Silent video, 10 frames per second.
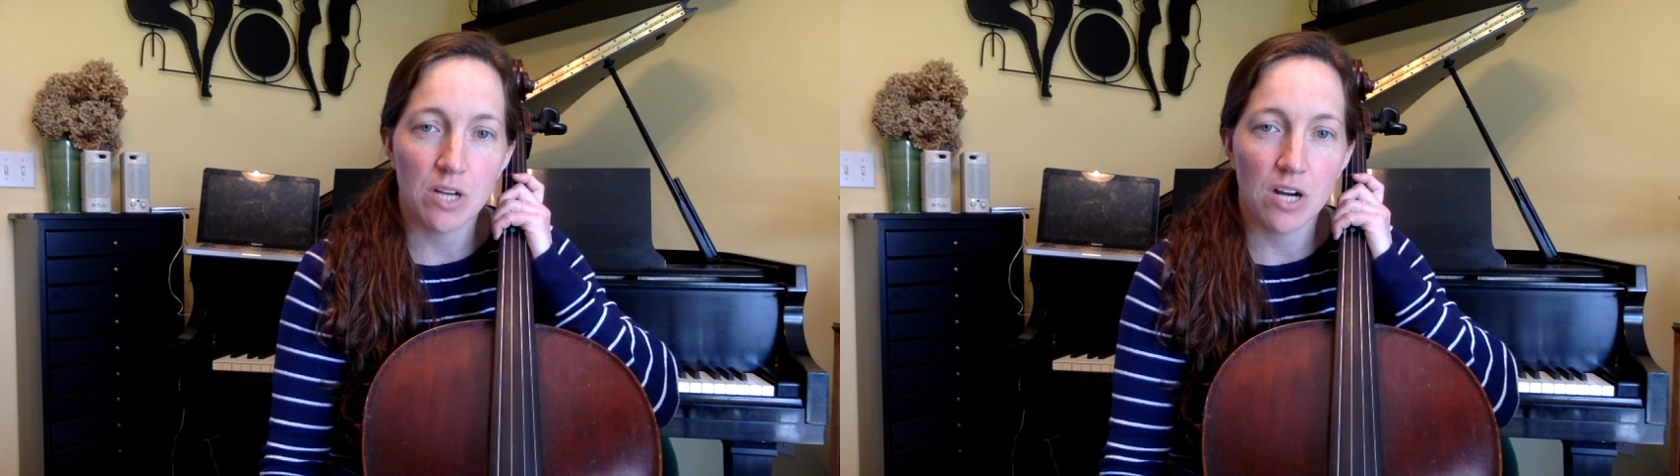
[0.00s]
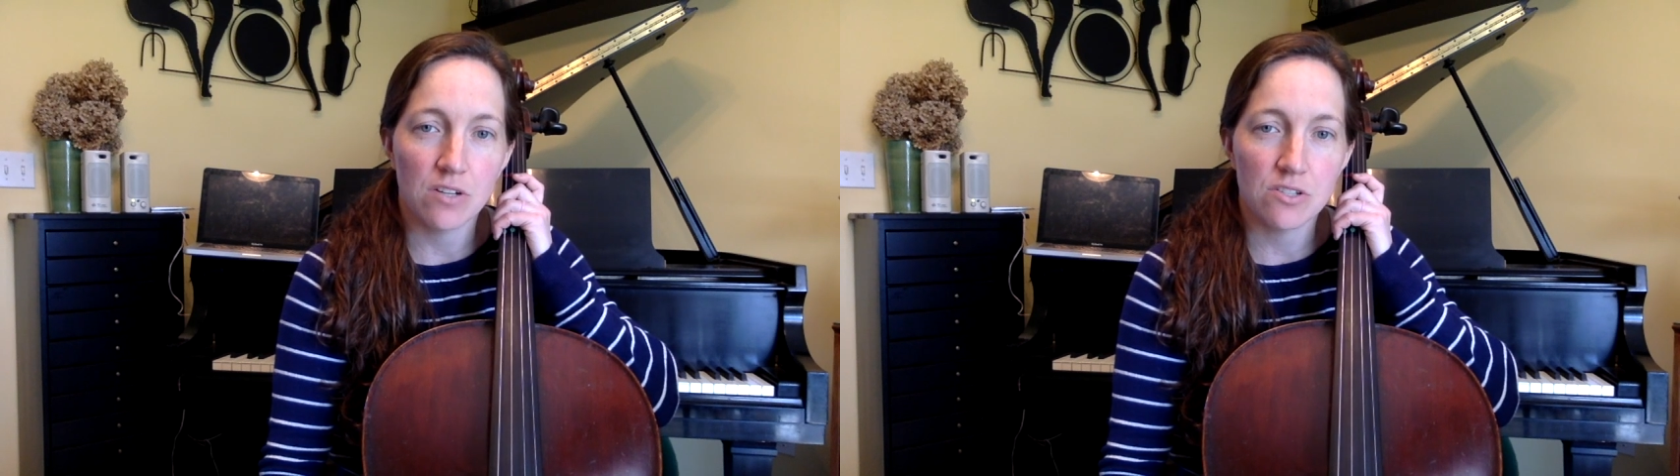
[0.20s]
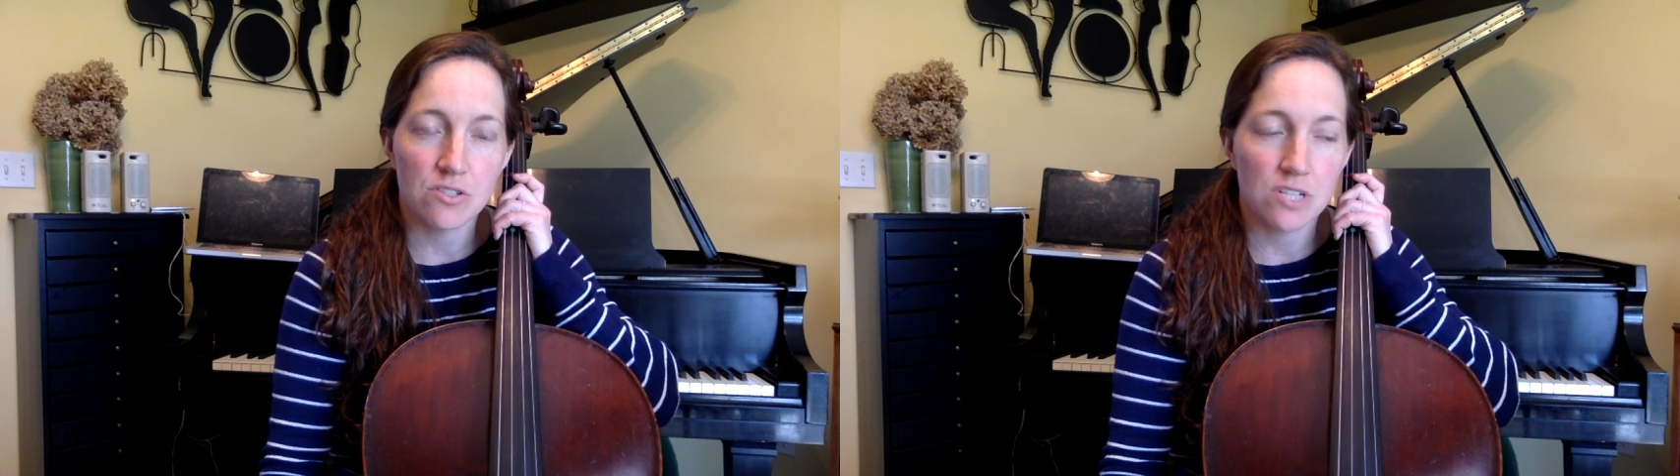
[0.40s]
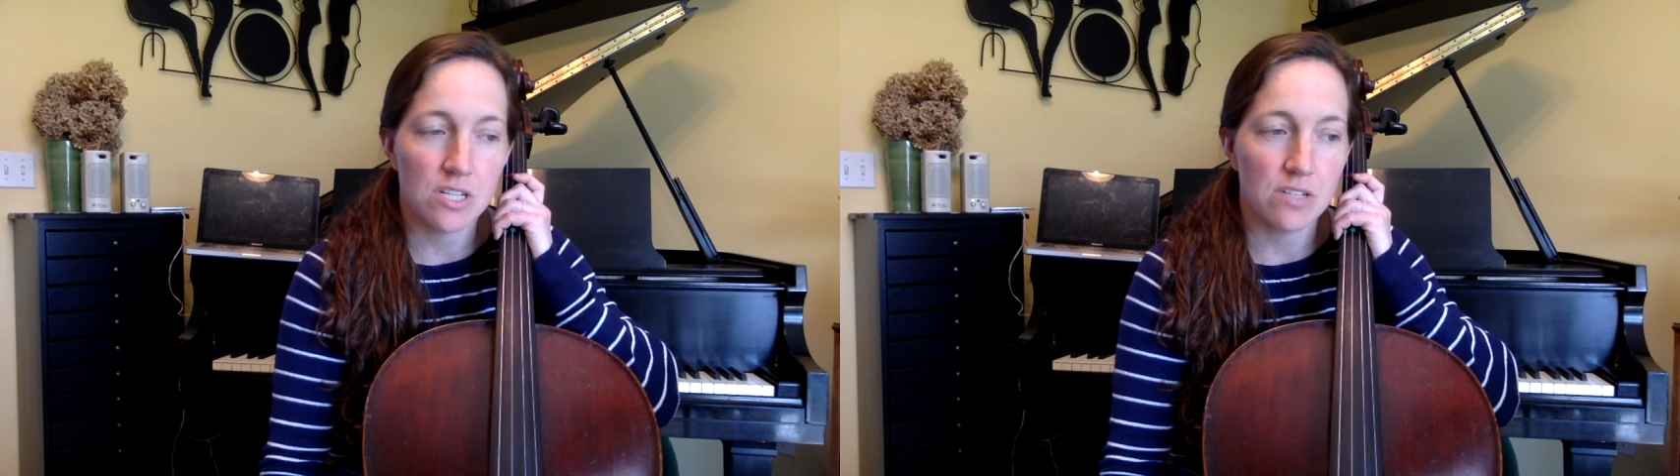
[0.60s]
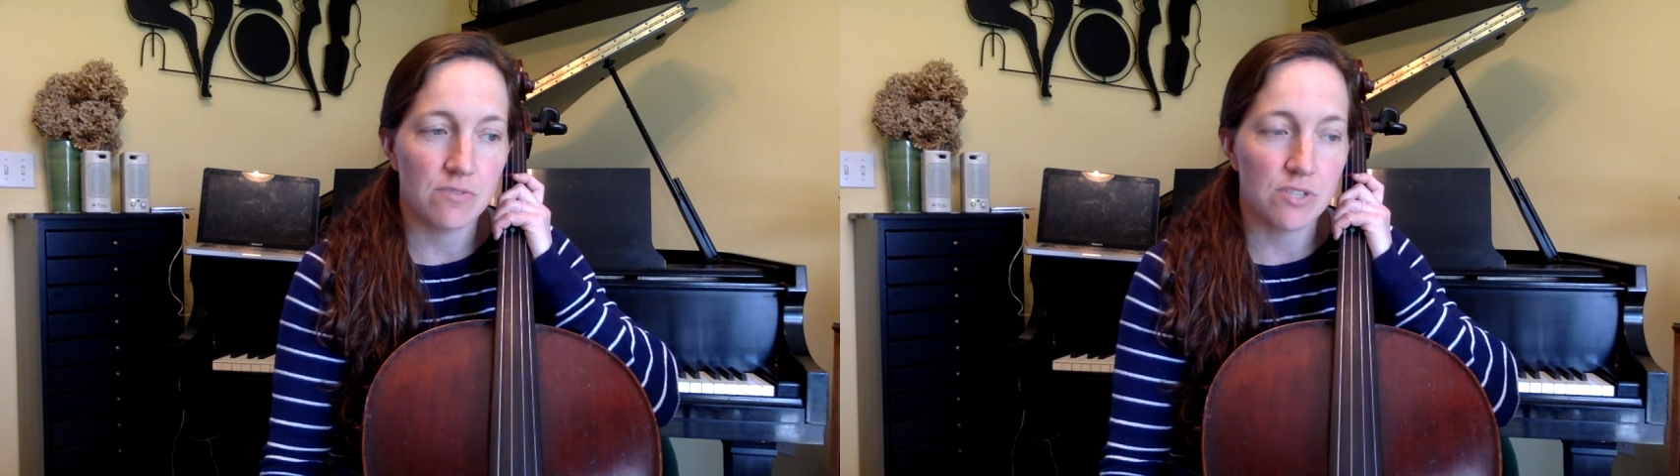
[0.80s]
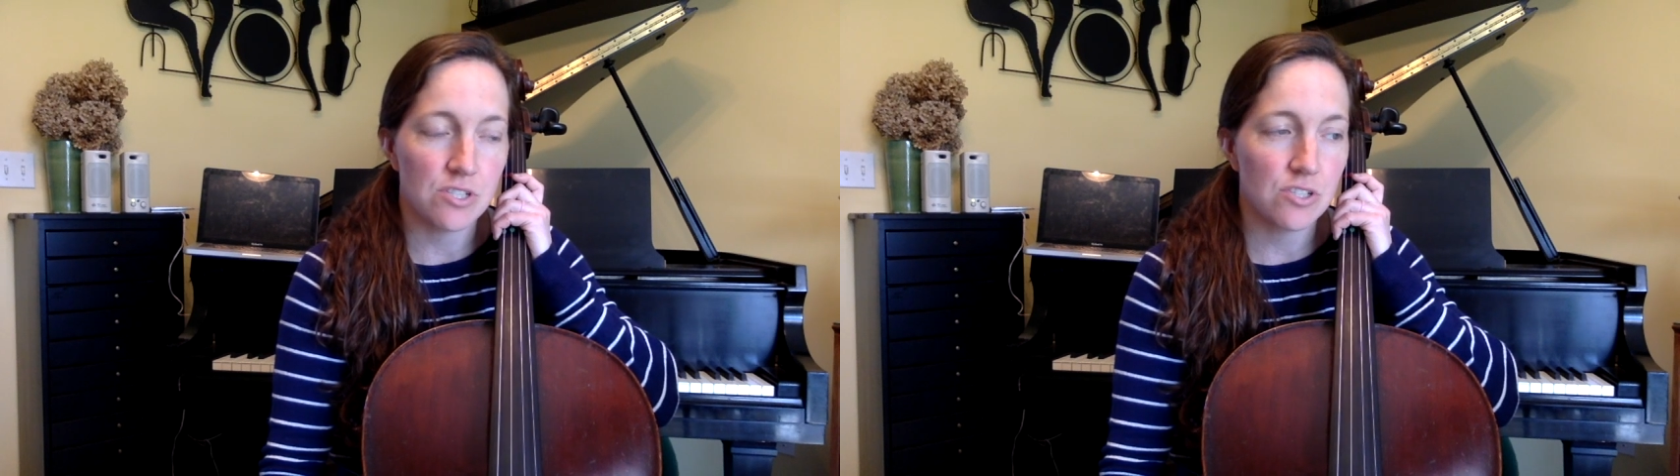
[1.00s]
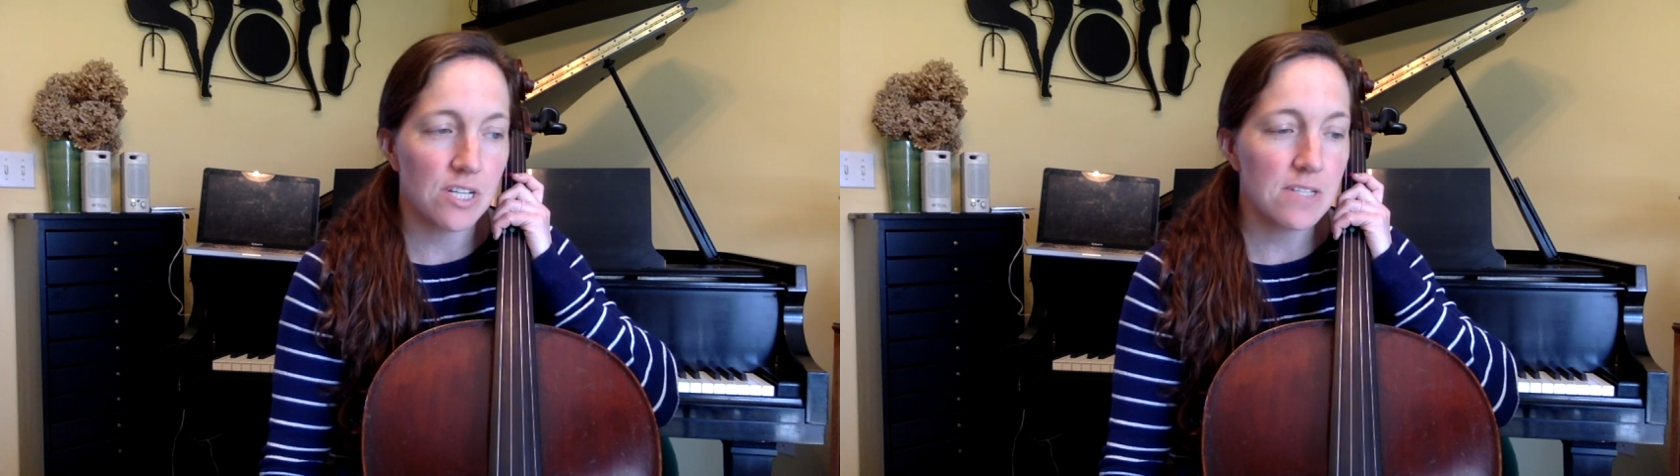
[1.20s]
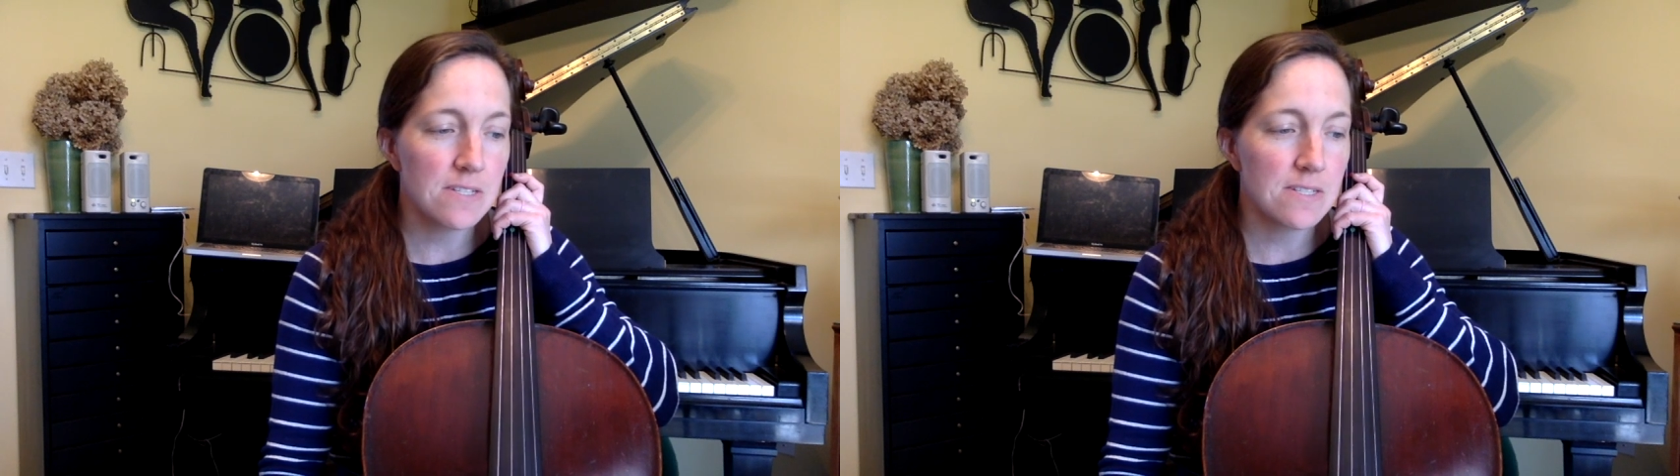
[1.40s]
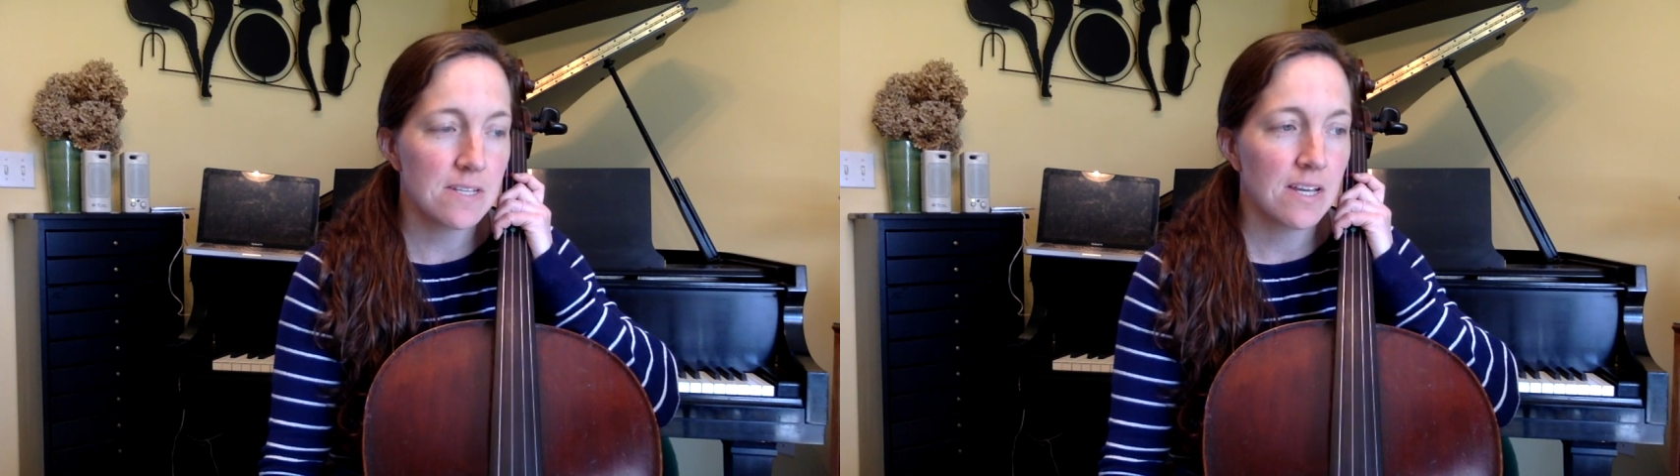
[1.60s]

Artistry for Strings.